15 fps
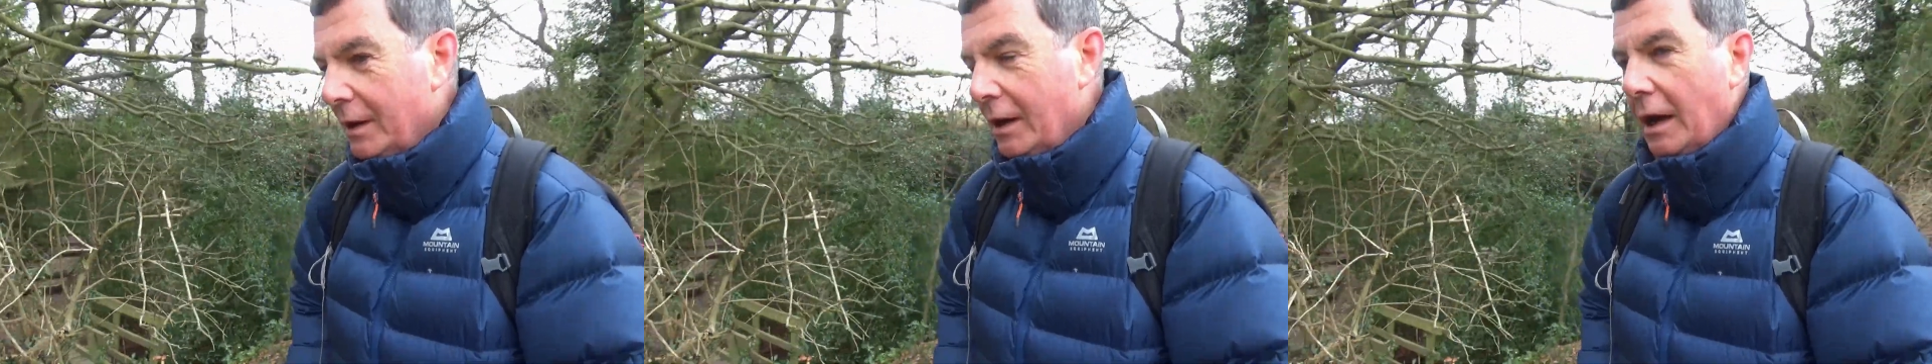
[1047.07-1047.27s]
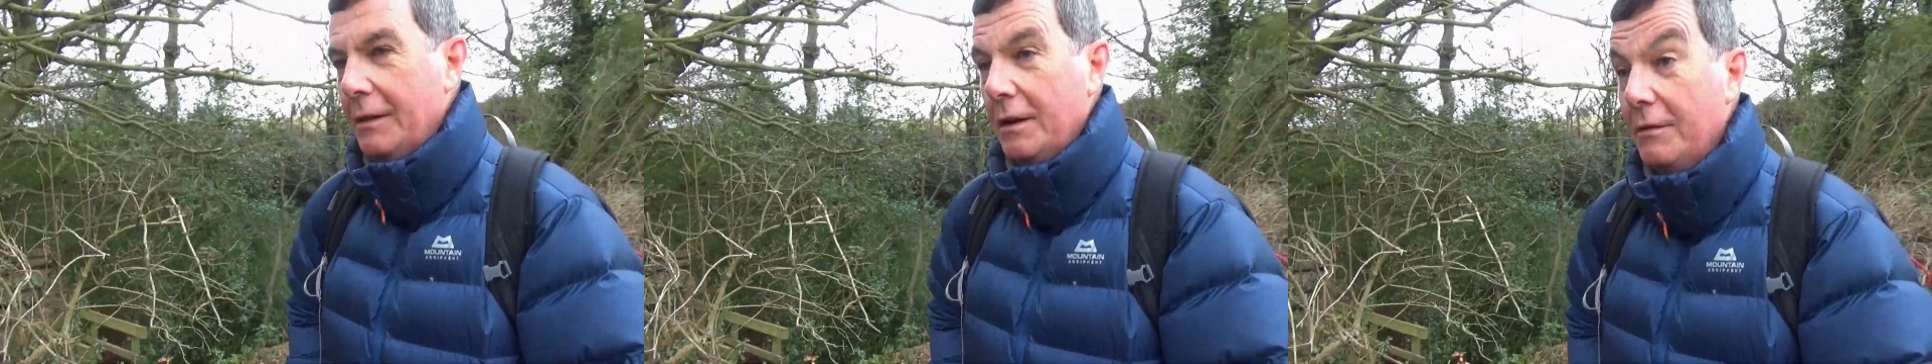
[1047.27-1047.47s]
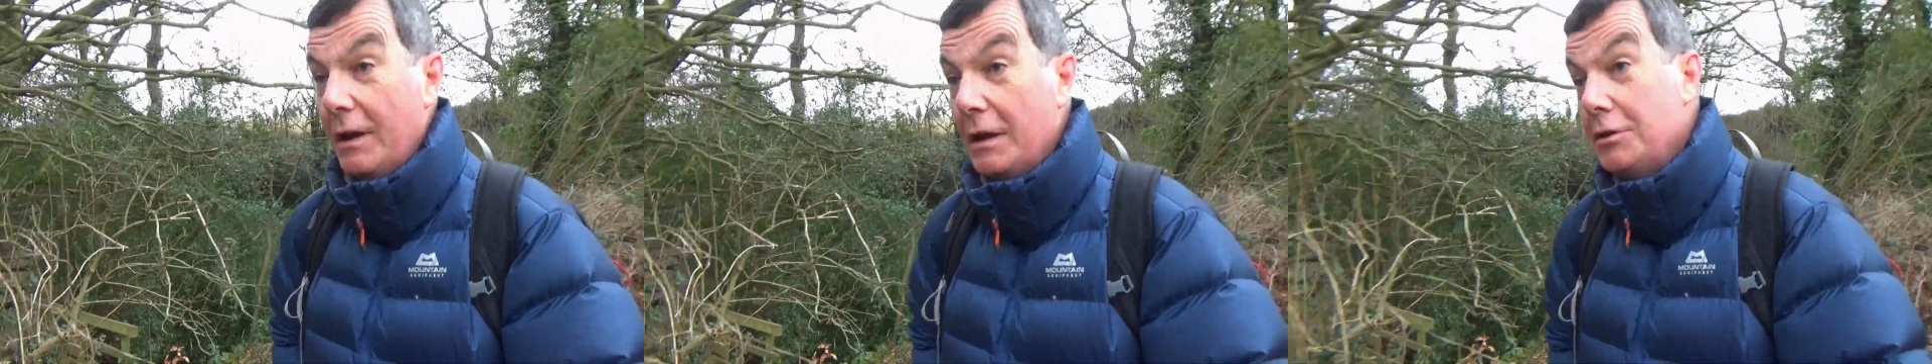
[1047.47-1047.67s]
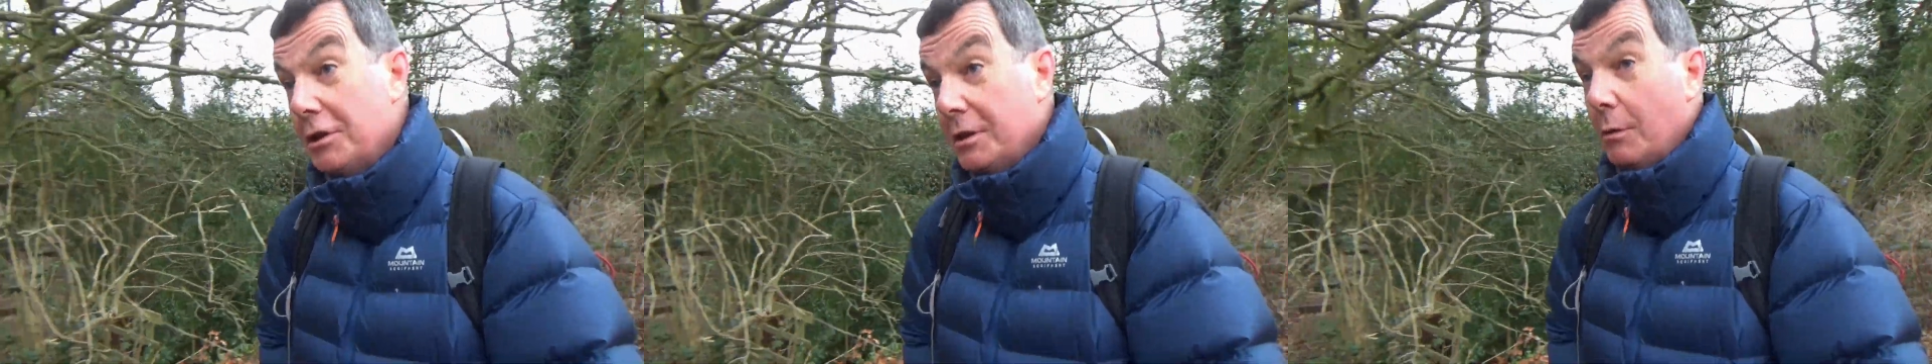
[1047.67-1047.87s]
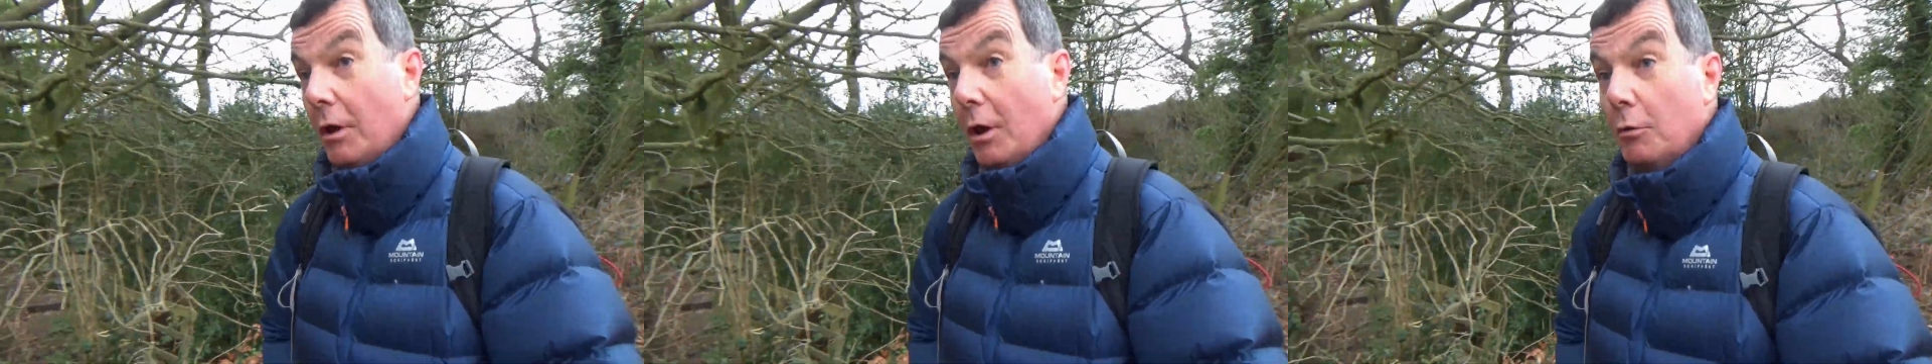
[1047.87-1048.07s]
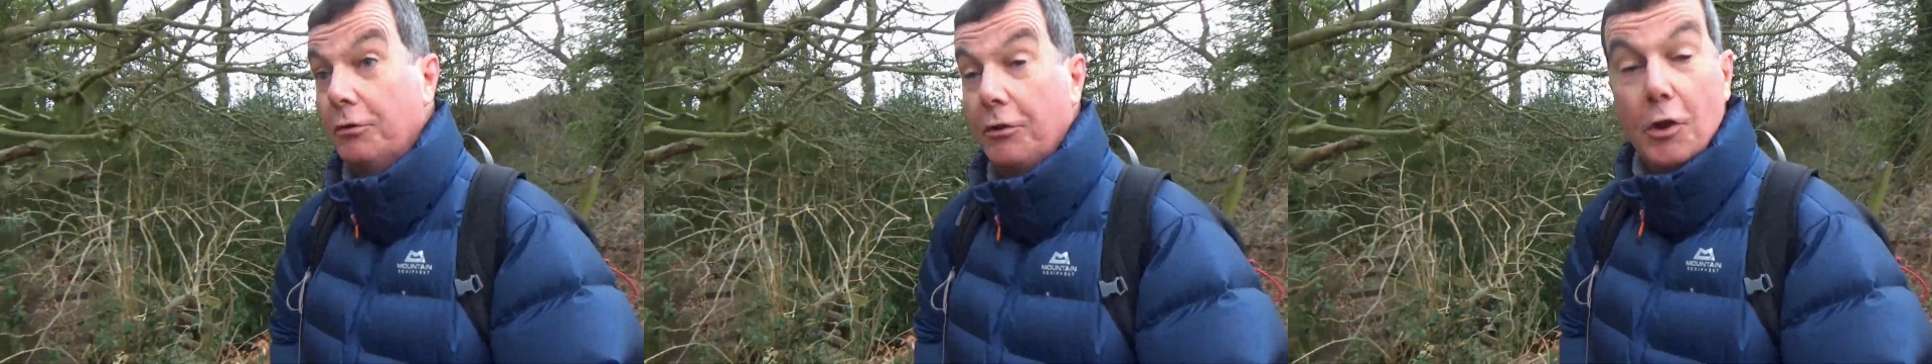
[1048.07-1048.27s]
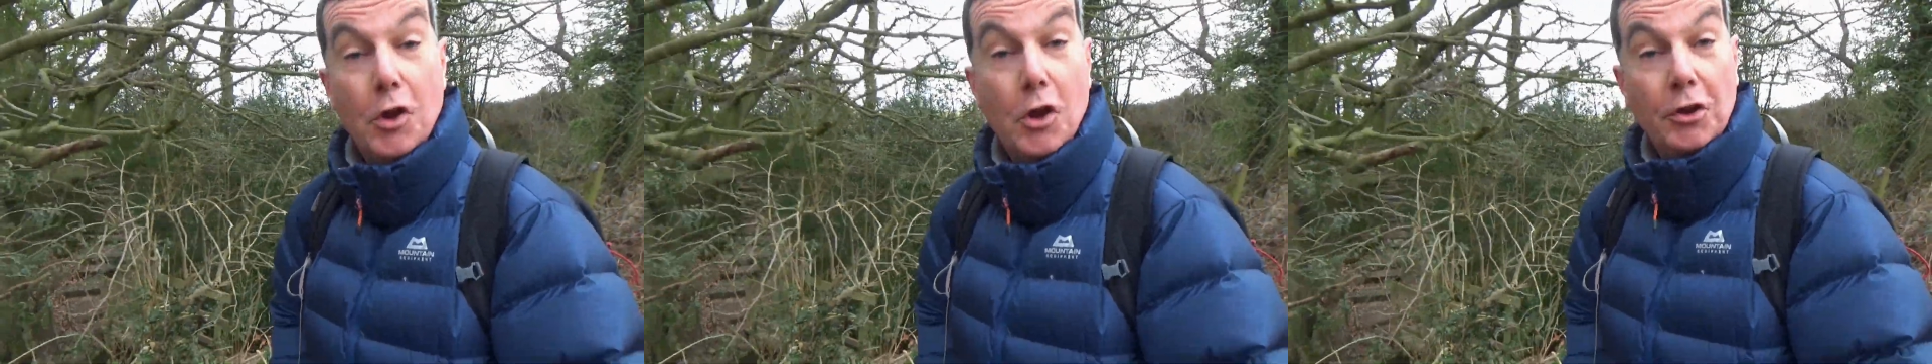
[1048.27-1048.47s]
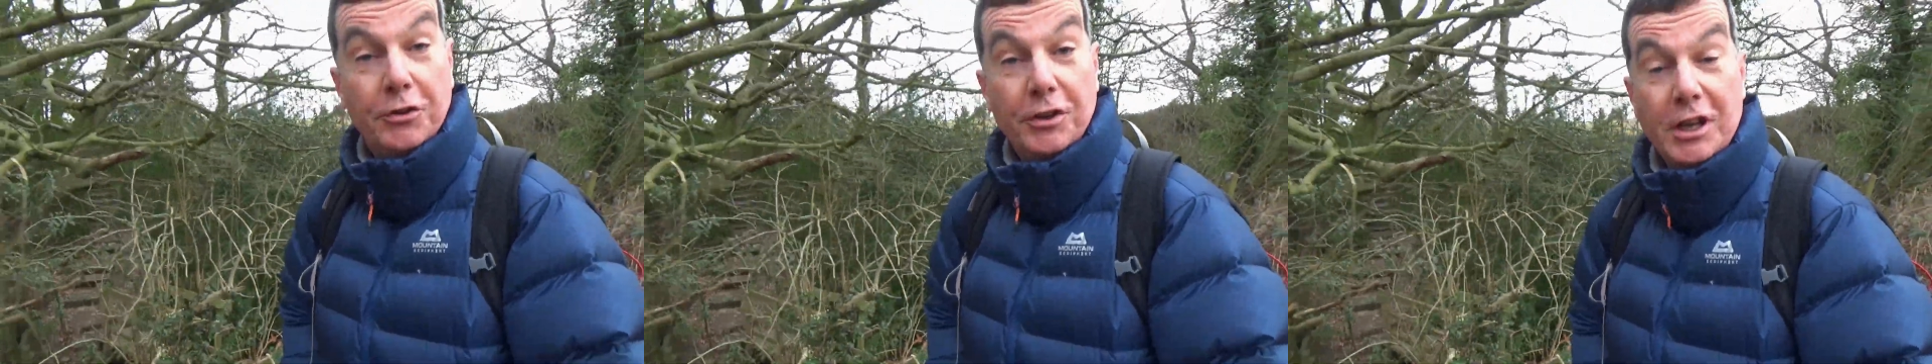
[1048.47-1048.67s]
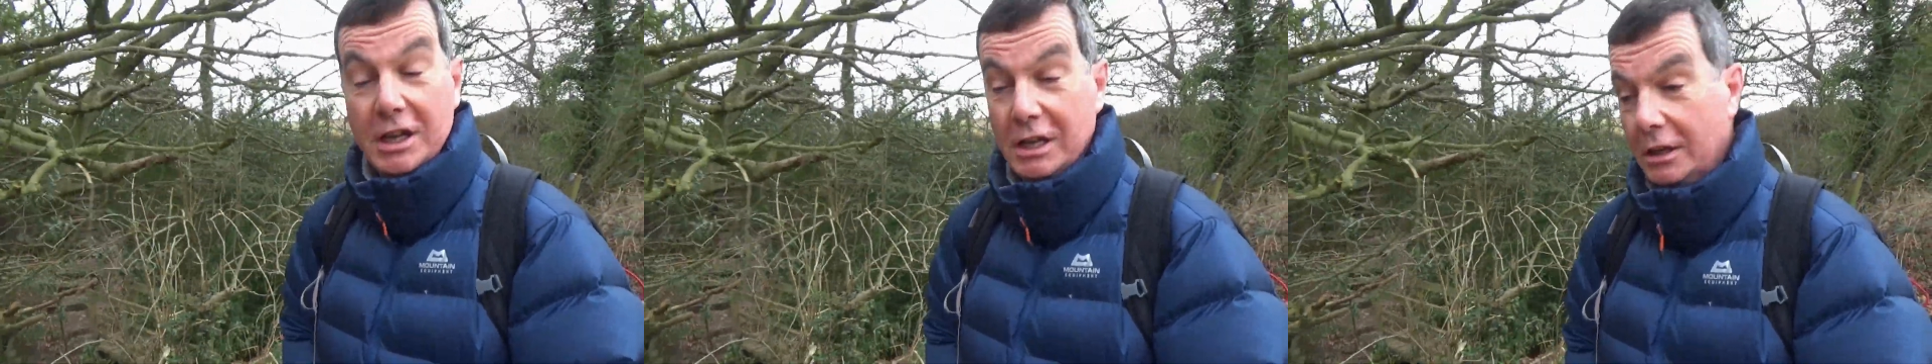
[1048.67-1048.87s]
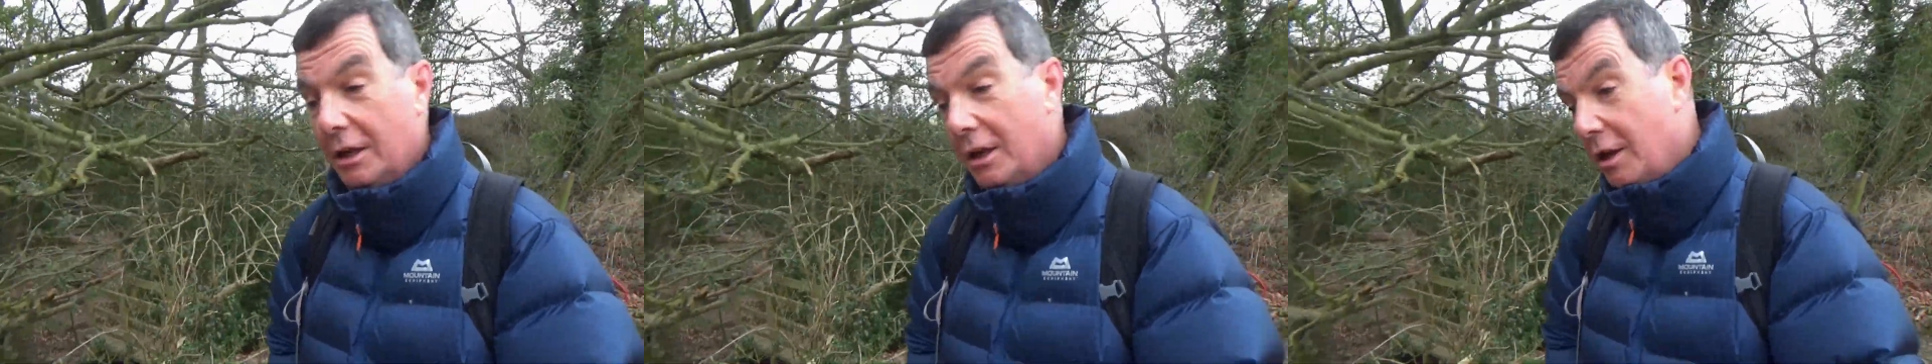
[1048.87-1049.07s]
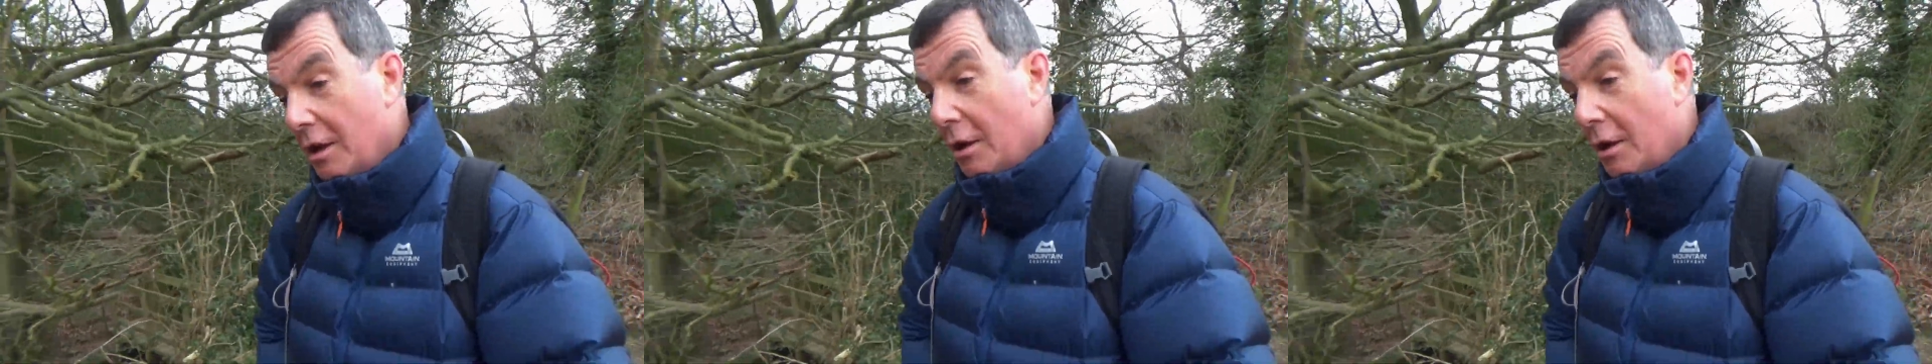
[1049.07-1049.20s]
And then eventually when I was 13,